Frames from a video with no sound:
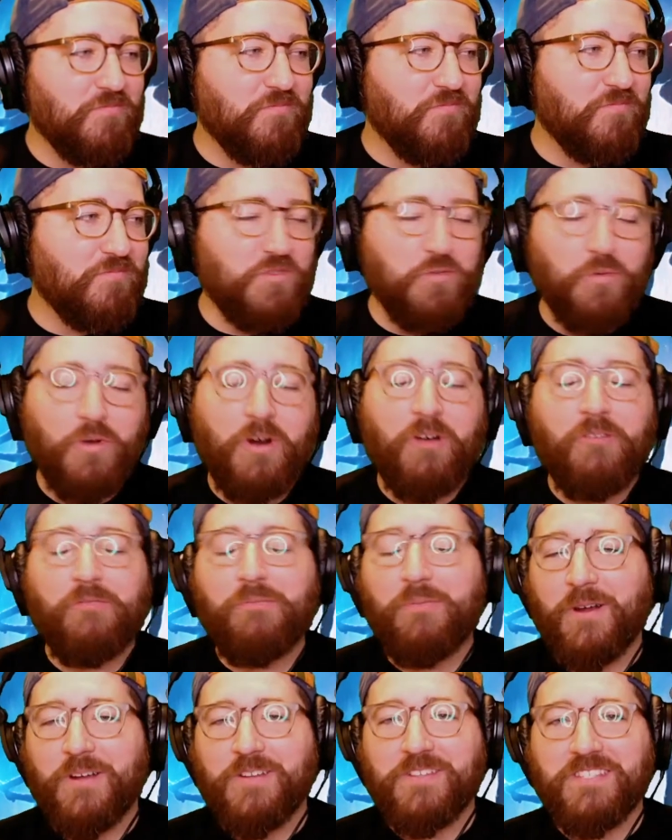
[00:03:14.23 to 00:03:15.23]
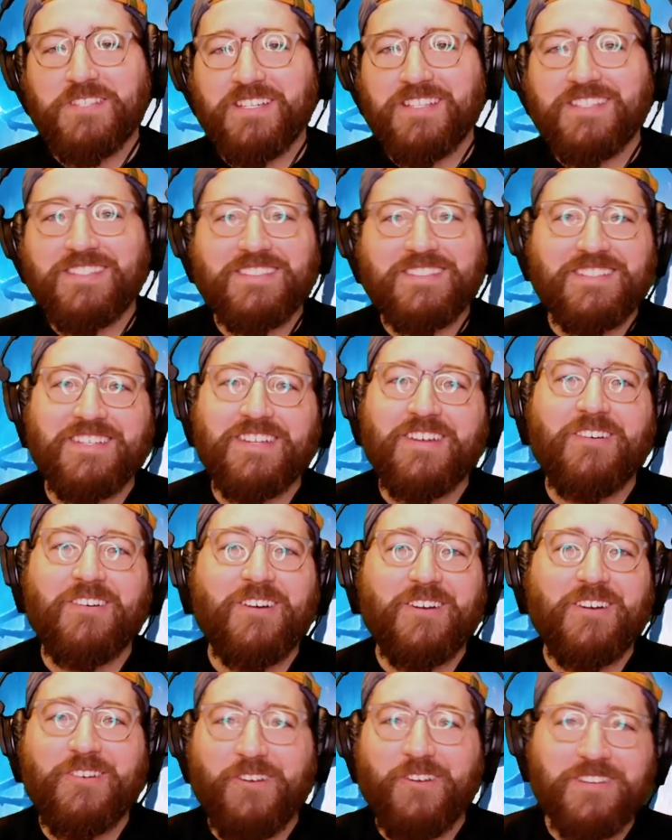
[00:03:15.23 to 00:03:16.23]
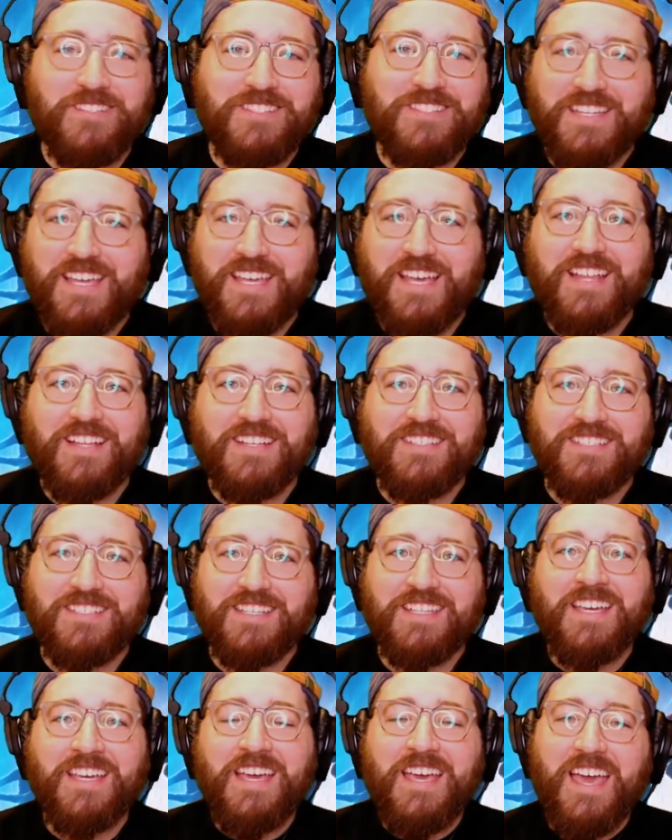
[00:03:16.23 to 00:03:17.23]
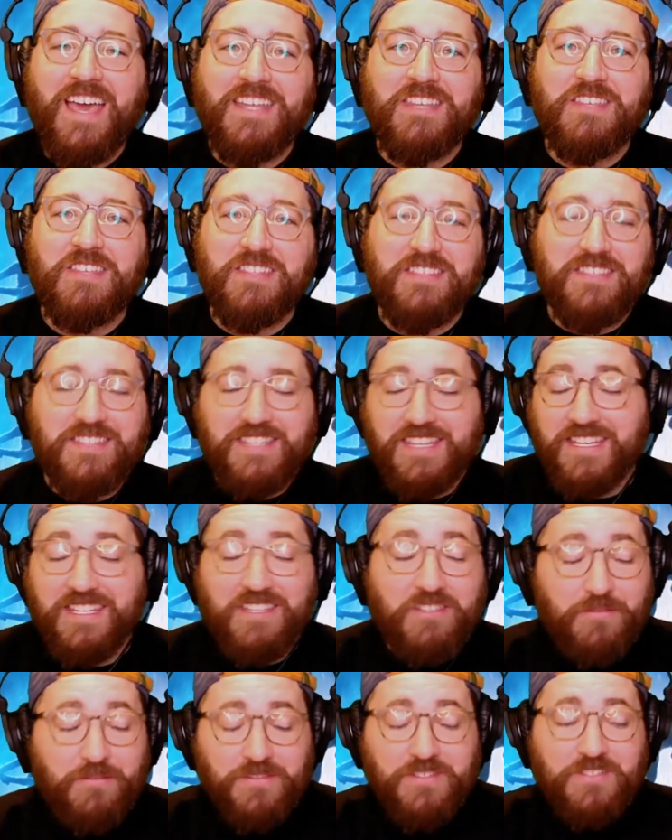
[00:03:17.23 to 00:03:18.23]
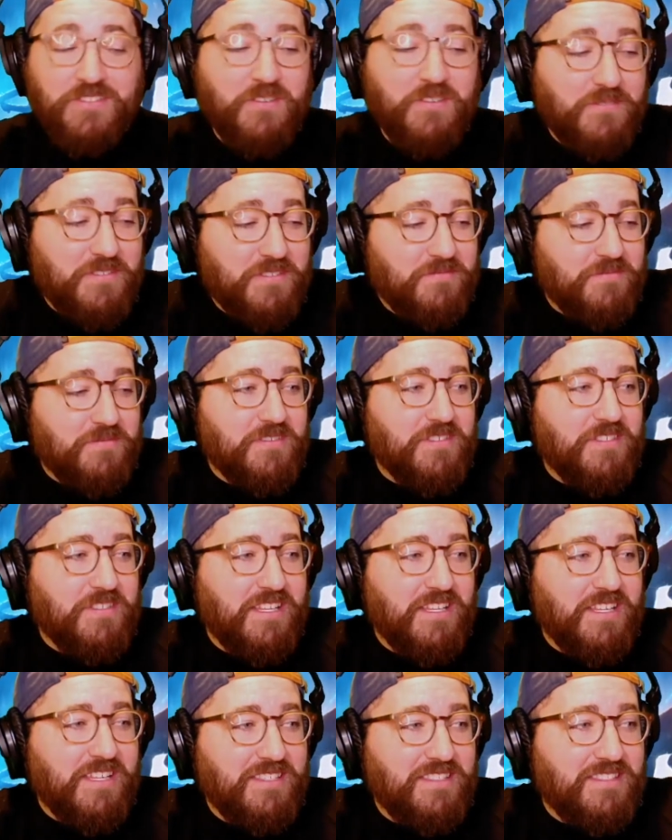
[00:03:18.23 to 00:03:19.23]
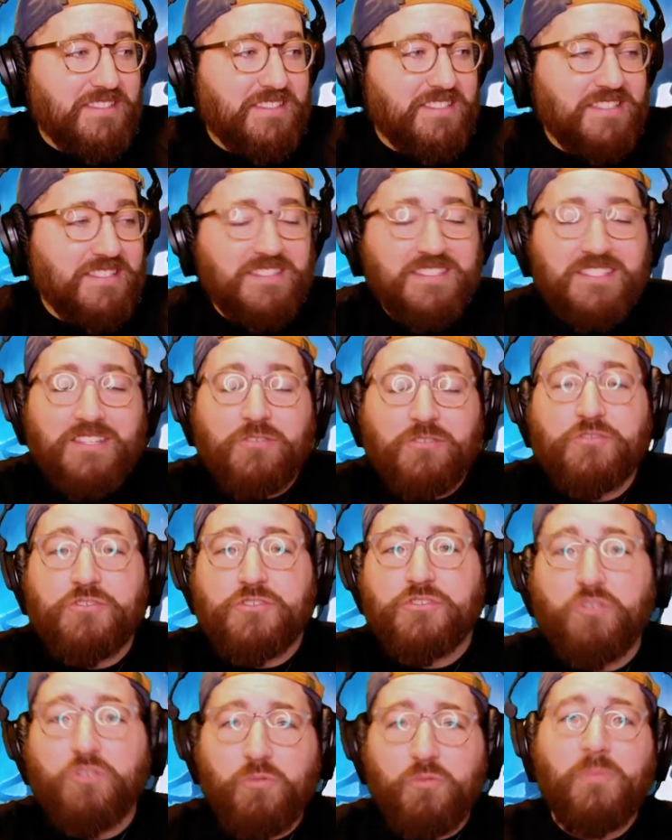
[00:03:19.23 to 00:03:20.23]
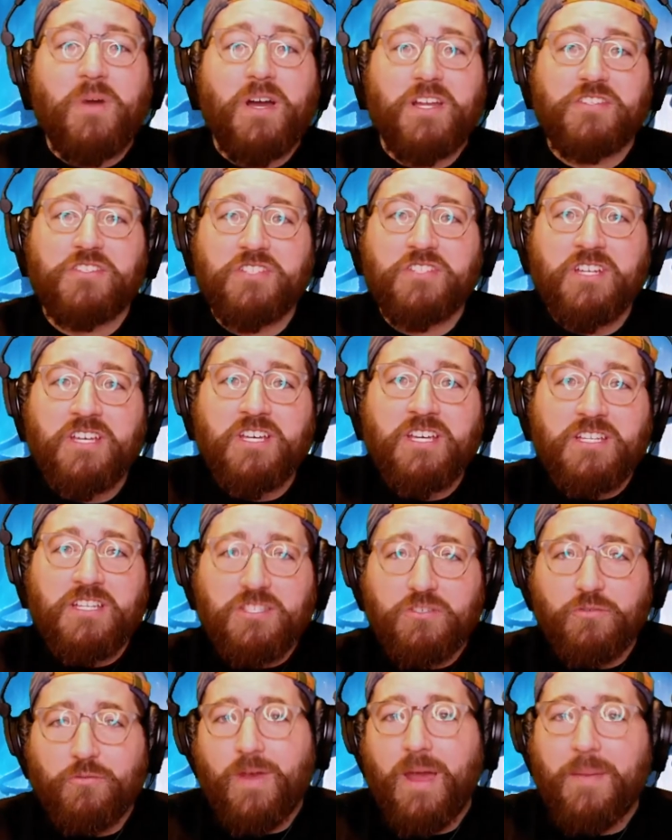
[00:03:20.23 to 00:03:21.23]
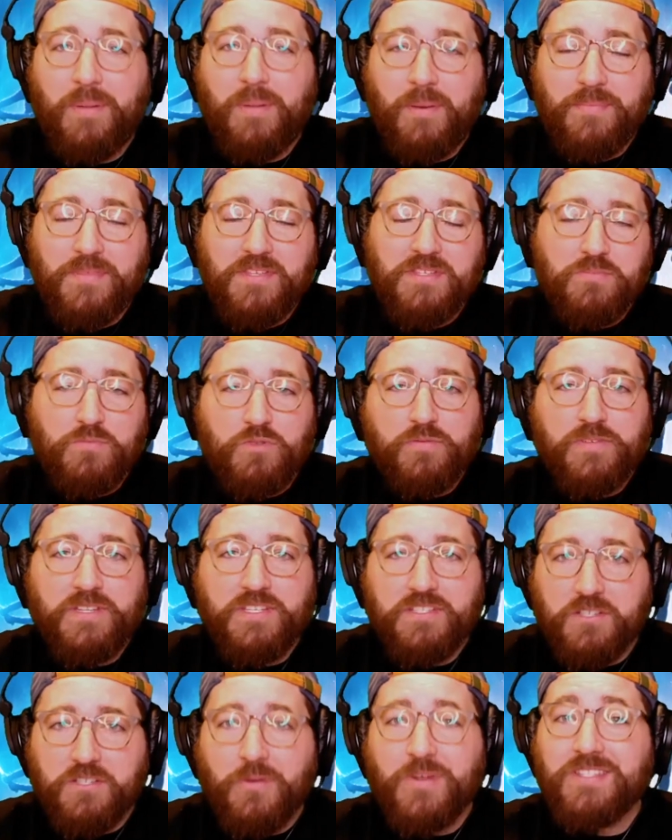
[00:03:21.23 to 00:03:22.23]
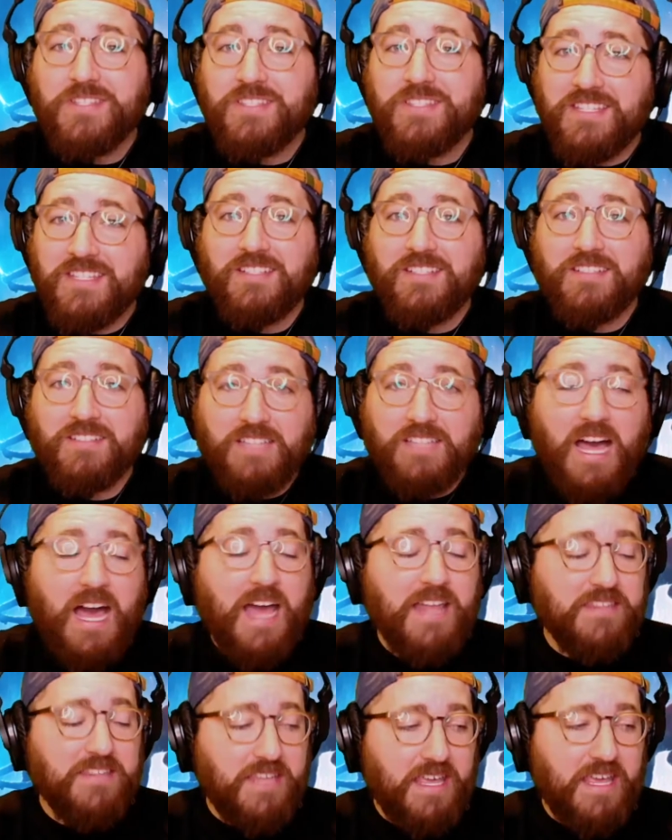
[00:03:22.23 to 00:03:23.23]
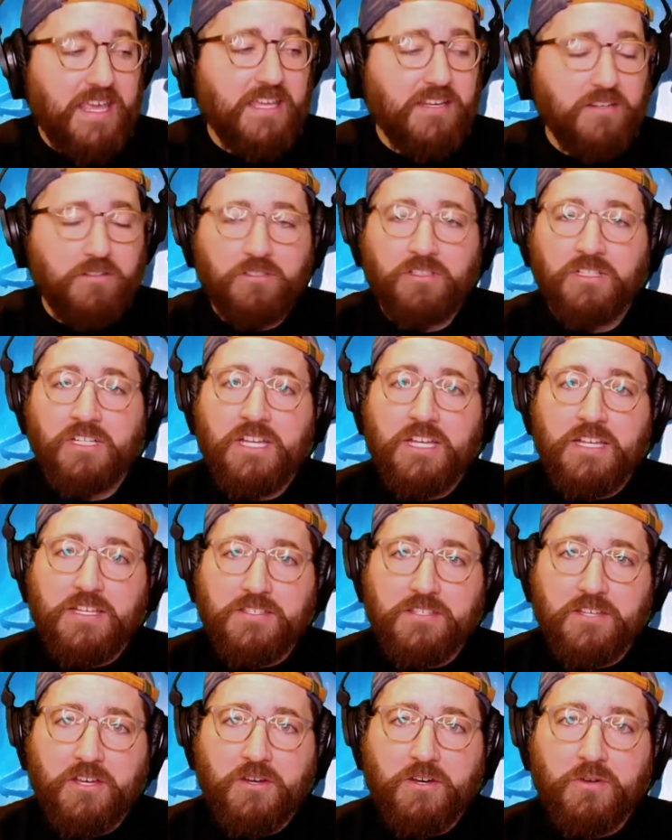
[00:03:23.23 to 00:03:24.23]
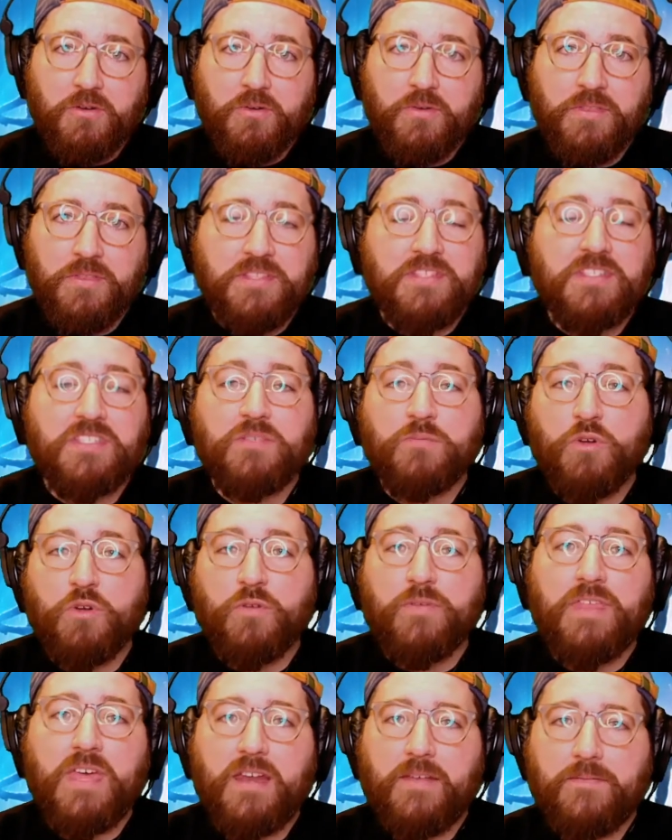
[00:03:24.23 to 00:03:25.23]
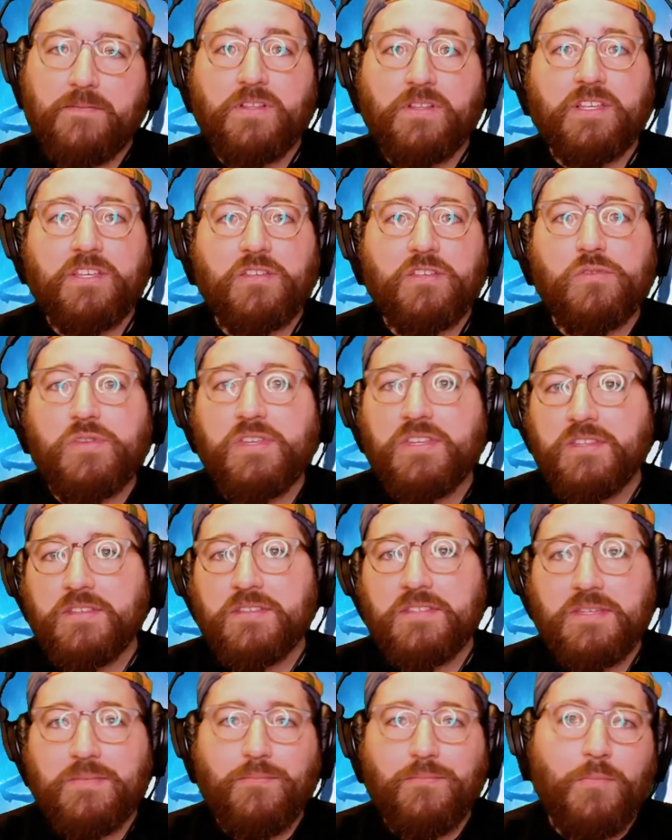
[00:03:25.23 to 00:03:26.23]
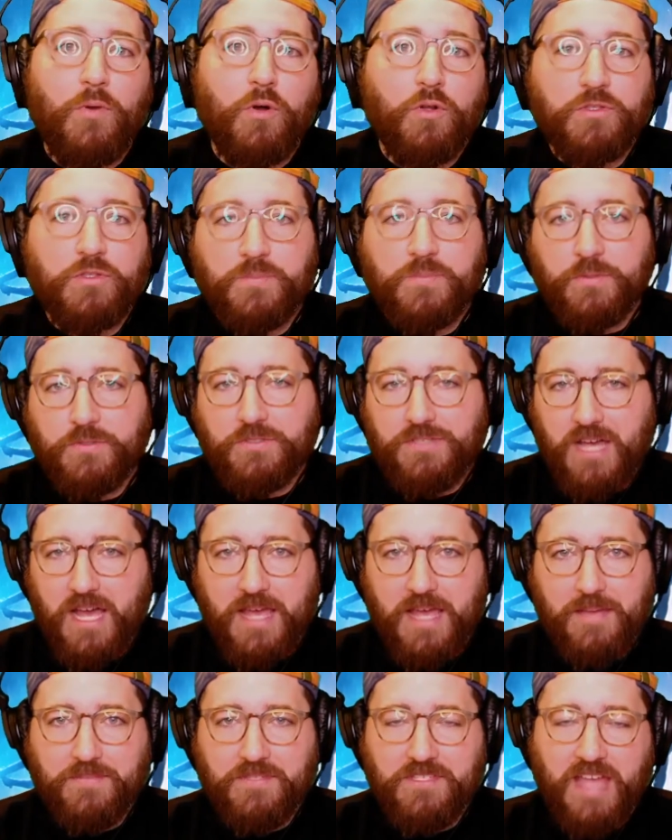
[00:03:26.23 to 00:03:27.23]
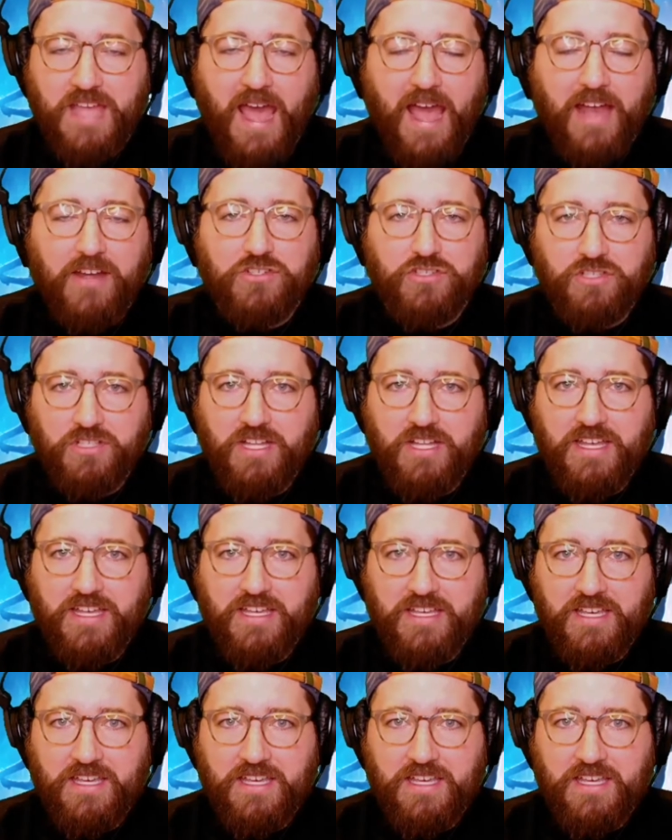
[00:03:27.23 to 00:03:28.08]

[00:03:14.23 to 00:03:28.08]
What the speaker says: 12 parsecs, across the galaxy, and you have to like consider so much to wrap up this movie. So it's a lot to handle. So this is a movie that I feel like you need to see multiple times to actually like